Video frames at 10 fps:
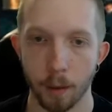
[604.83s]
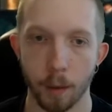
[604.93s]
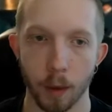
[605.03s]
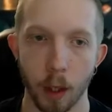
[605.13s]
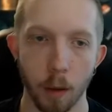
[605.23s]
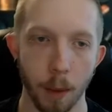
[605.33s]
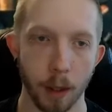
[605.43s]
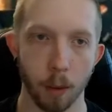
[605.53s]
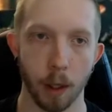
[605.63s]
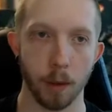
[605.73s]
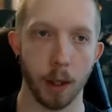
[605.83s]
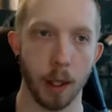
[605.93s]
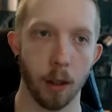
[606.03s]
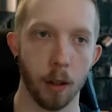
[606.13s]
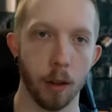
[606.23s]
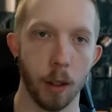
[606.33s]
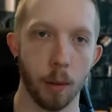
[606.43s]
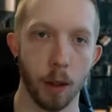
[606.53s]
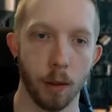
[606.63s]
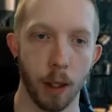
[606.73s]
going back to what I was saying earlier
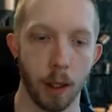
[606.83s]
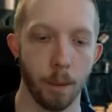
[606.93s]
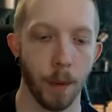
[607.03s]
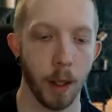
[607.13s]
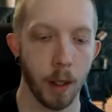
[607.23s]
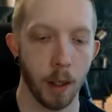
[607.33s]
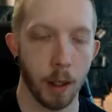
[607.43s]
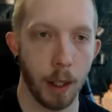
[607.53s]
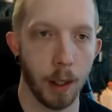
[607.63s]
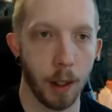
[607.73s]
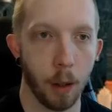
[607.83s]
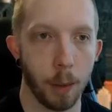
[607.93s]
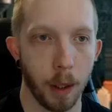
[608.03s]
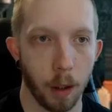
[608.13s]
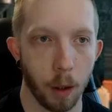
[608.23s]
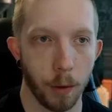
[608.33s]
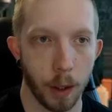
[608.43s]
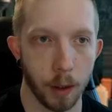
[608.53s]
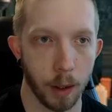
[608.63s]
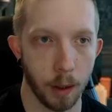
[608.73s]
with like Ethiopian
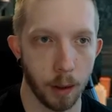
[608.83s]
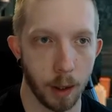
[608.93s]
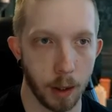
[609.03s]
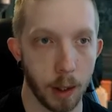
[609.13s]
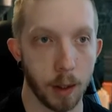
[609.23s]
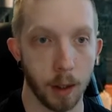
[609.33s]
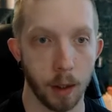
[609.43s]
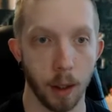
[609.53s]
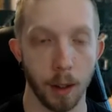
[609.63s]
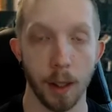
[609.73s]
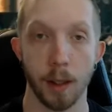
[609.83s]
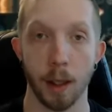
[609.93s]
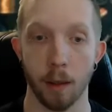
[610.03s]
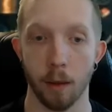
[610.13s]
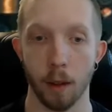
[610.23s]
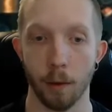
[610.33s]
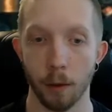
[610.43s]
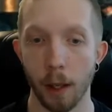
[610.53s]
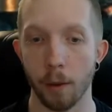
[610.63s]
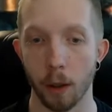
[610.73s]
coffees, and this gets into our next thing, the
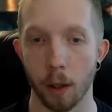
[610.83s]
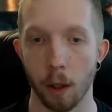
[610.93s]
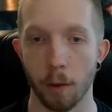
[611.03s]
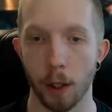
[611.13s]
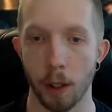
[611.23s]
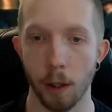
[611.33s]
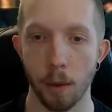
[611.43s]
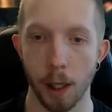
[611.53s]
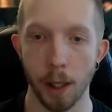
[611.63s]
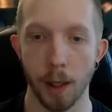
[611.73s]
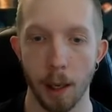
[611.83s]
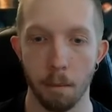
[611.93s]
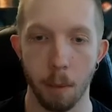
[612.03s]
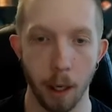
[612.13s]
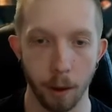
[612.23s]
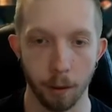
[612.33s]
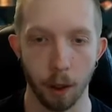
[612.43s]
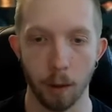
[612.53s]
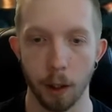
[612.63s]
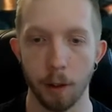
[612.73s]
flavor of the coffee, you get that berry
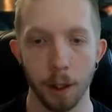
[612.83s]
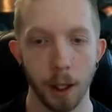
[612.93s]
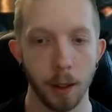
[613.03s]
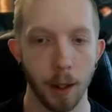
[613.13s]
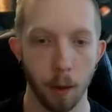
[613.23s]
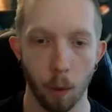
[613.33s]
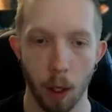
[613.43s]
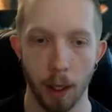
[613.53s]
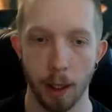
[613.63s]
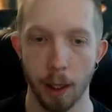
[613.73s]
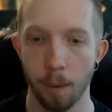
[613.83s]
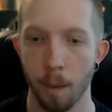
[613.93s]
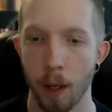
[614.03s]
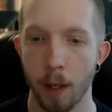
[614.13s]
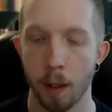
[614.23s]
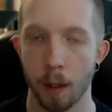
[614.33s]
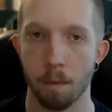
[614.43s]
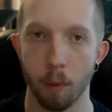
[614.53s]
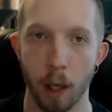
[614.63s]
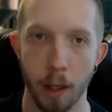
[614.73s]
flavor. You get that winey, bright